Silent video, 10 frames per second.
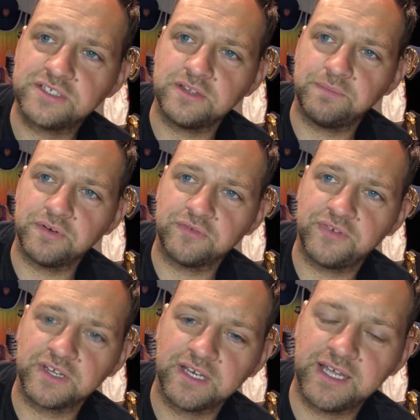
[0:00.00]
the
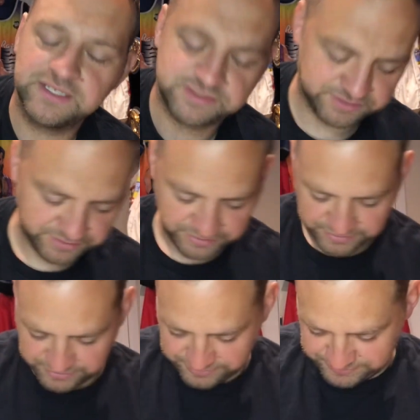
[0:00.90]
Build-A-Figure legs.
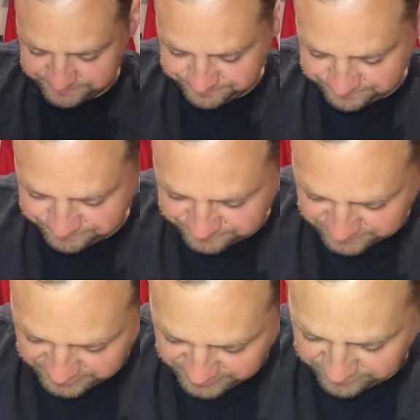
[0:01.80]

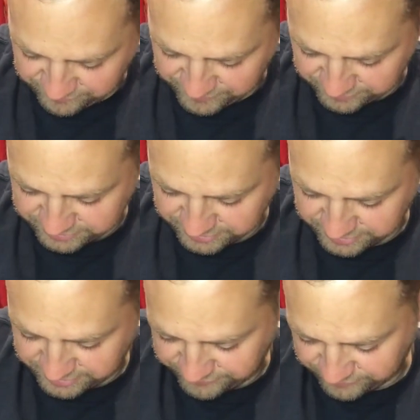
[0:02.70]
They are a very
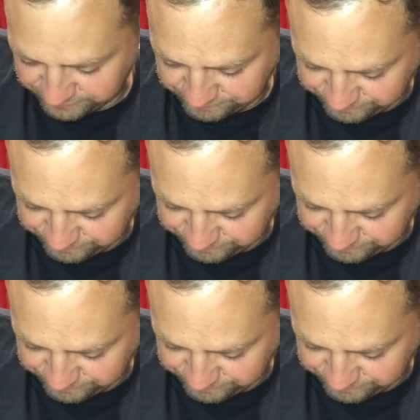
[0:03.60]
slightly different